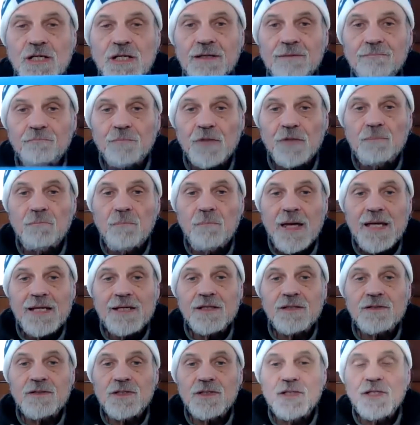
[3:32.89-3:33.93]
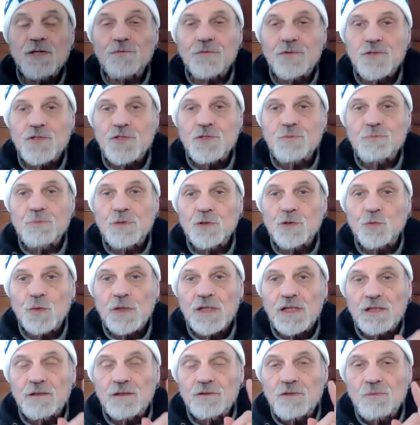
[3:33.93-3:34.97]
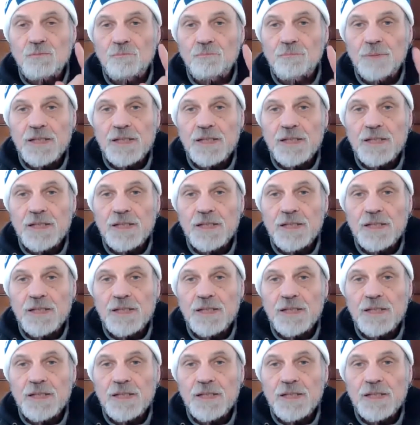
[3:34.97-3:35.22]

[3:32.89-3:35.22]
that can make the difference between